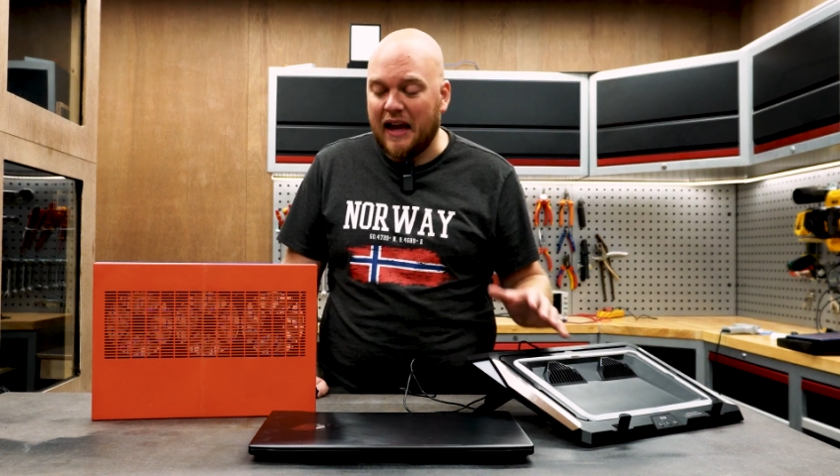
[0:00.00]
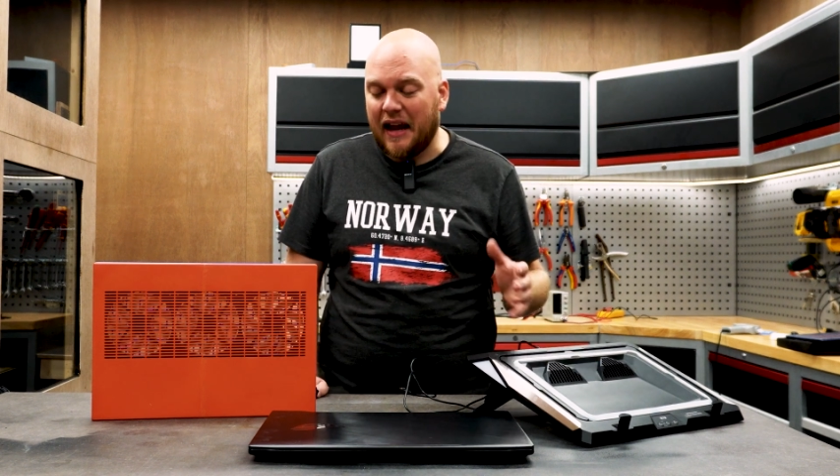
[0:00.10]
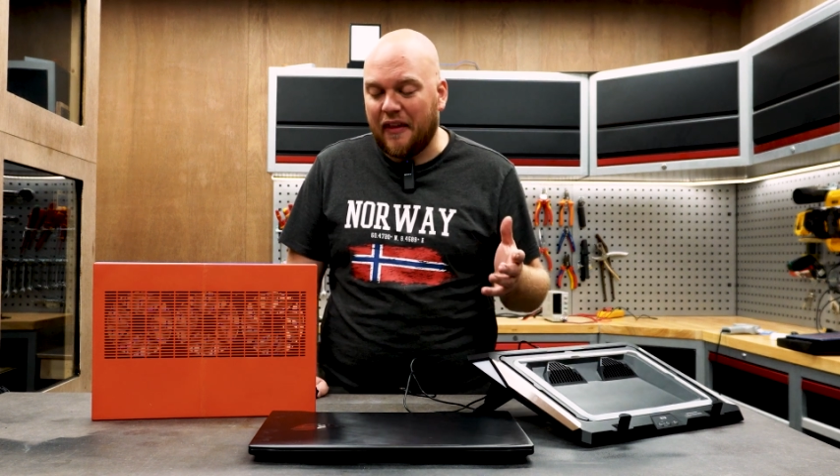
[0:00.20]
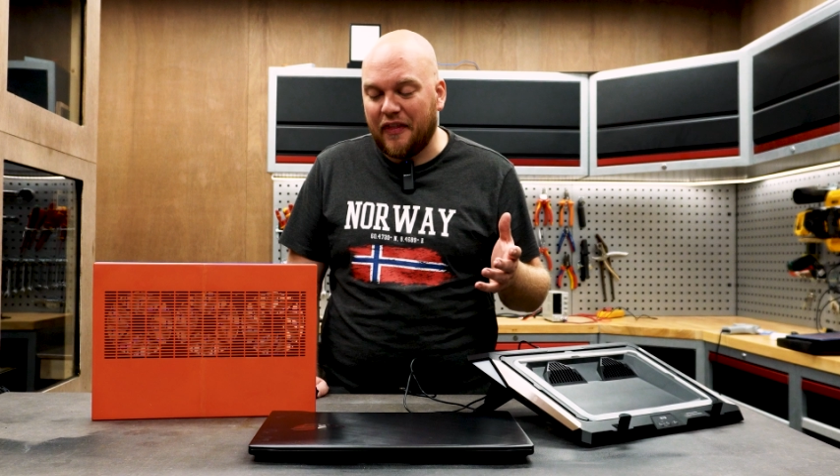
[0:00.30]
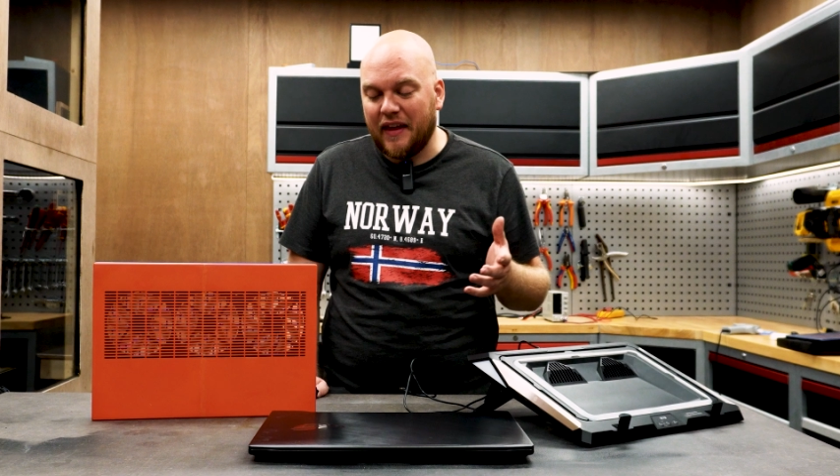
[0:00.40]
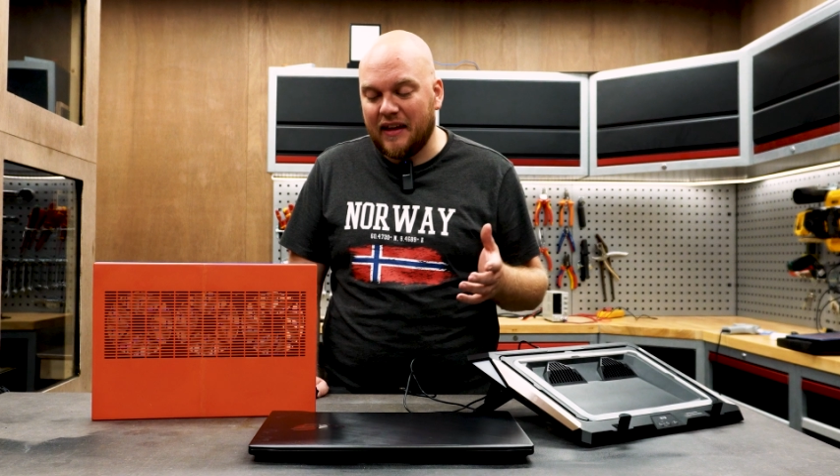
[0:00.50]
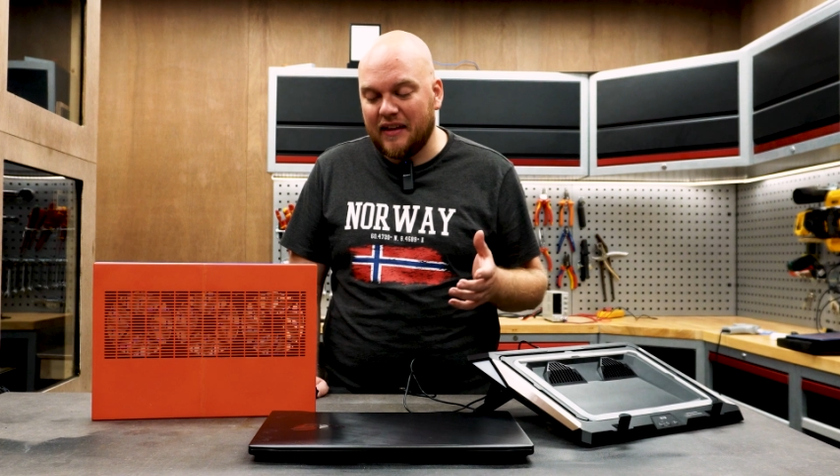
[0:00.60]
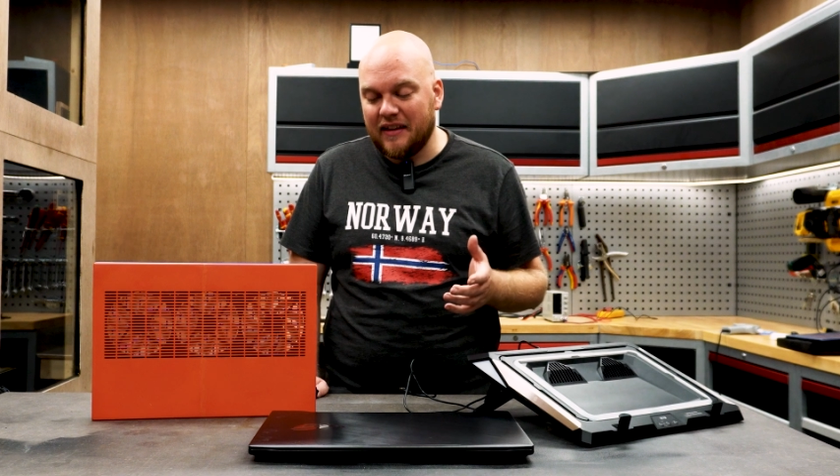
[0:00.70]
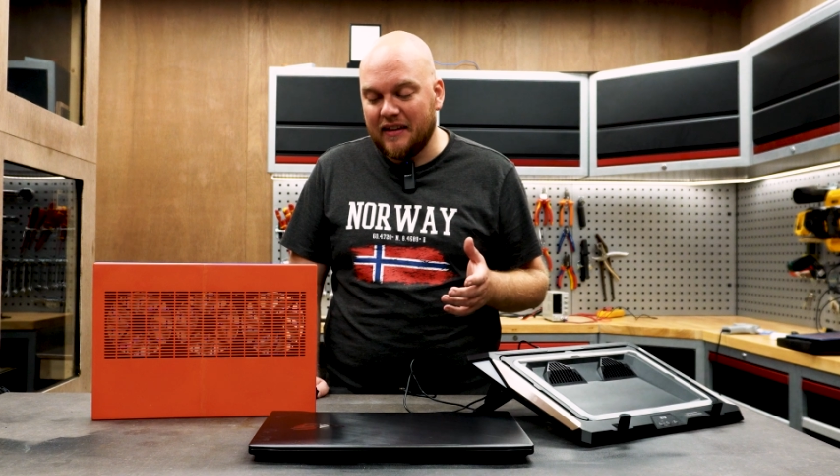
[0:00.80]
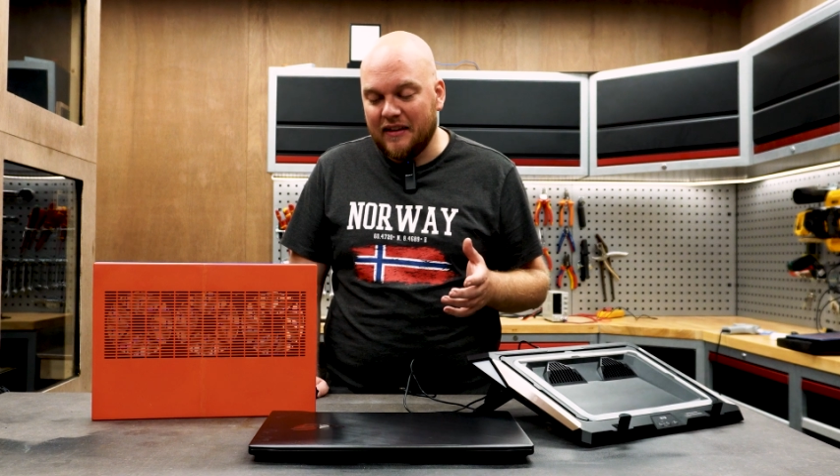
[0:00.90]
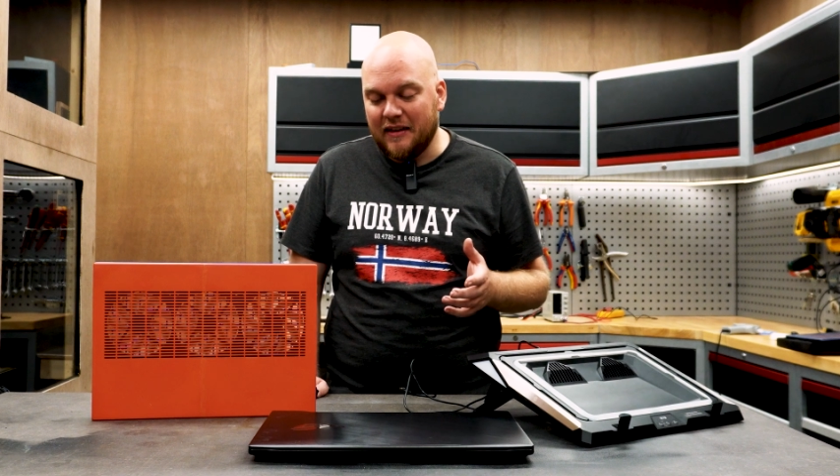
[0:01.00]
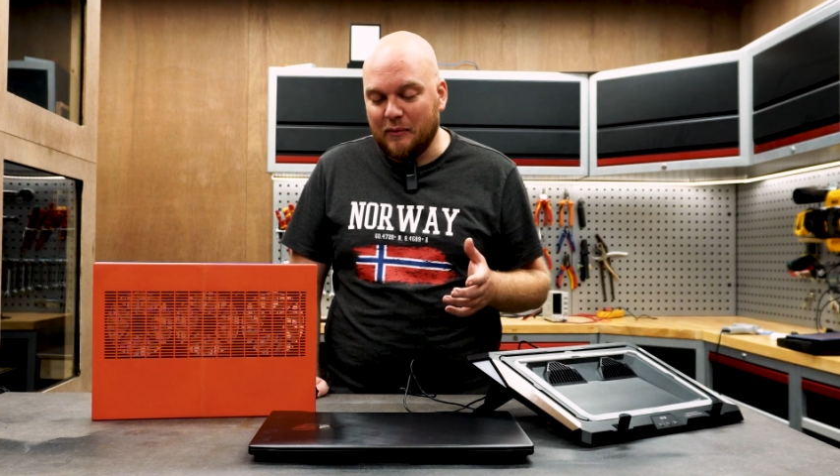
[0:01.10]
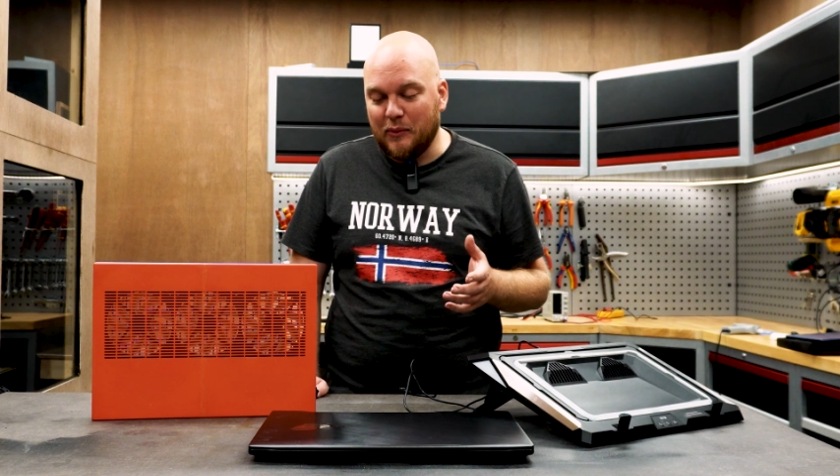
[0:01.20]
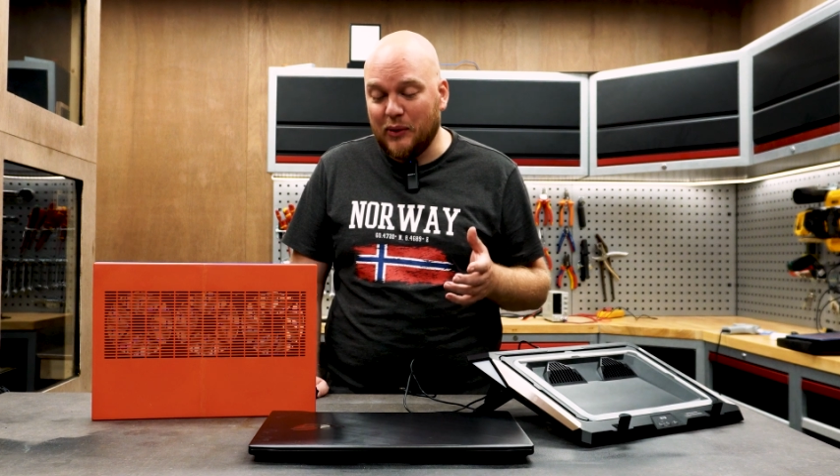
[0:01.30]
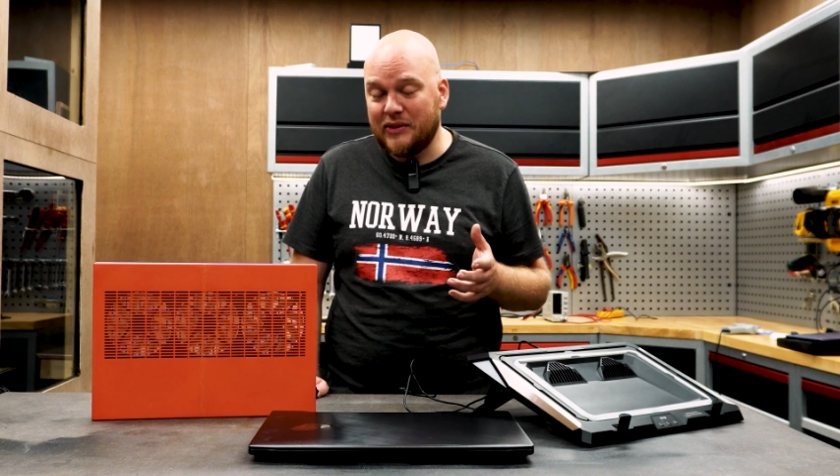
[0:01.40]
I think
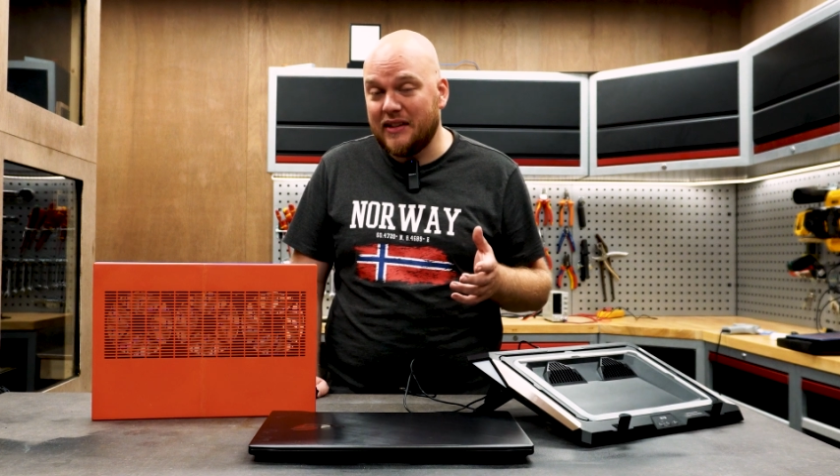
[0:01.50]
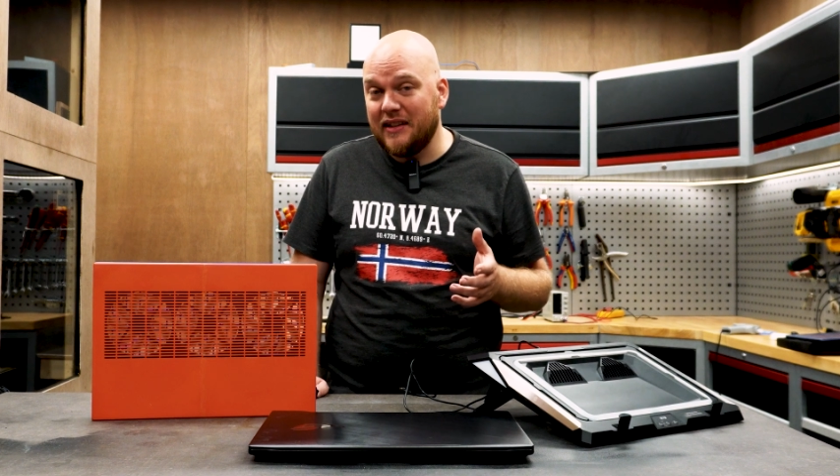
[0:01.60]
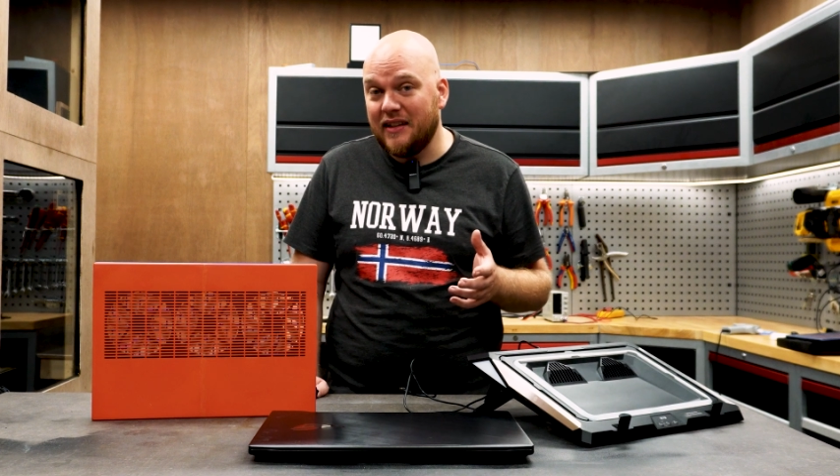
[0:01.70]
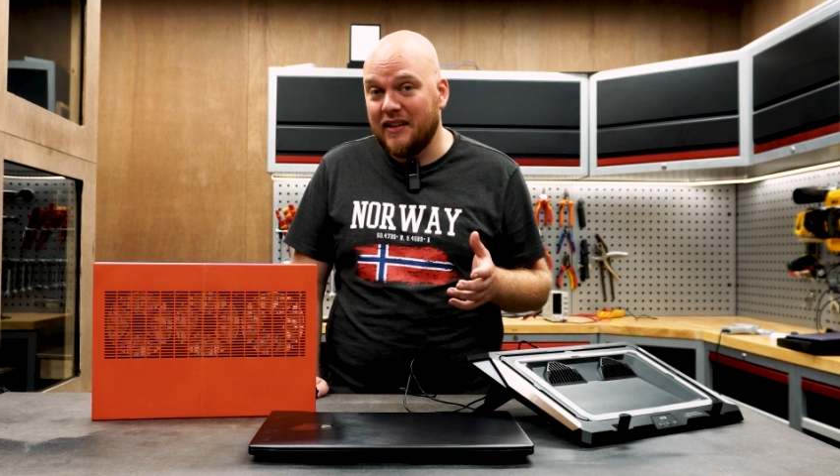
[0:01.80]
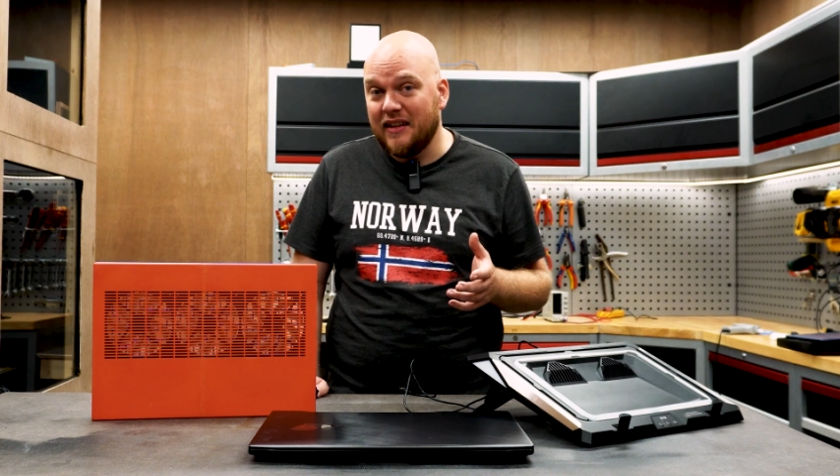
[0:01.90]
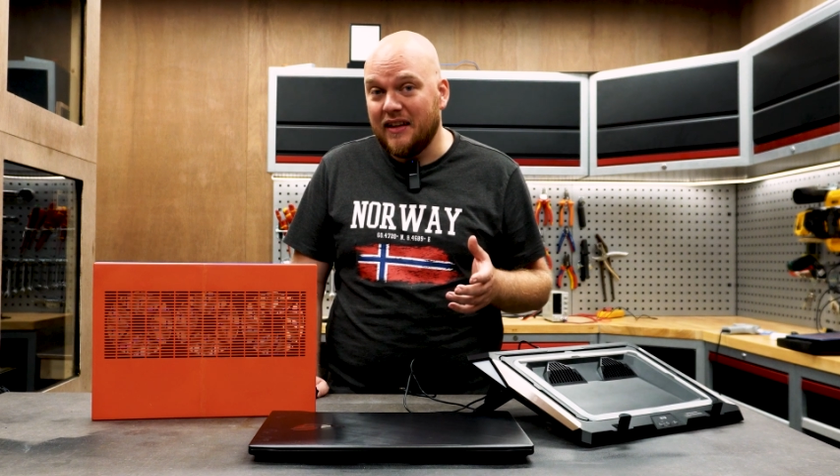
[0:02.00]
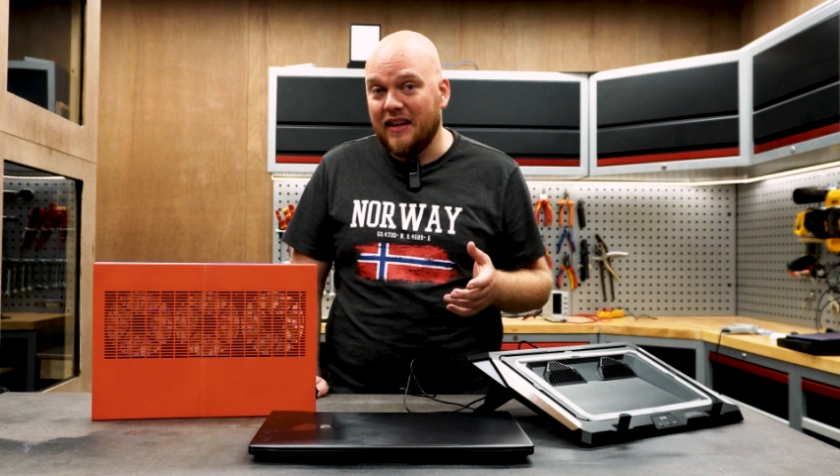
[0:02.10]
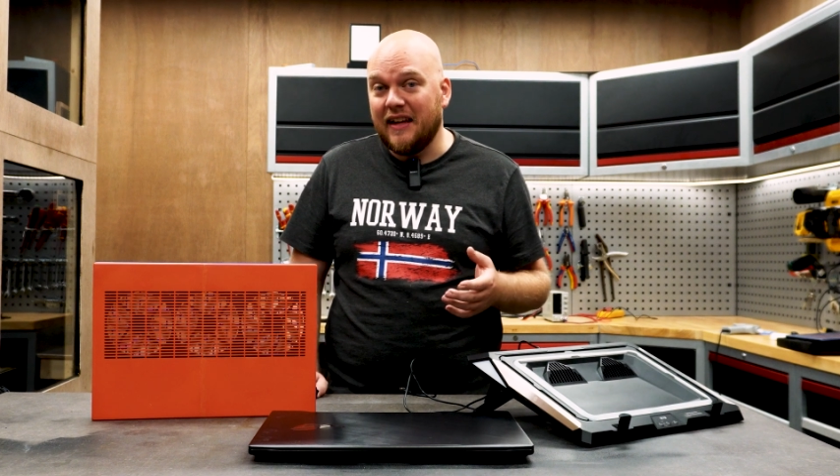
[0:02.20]
mostly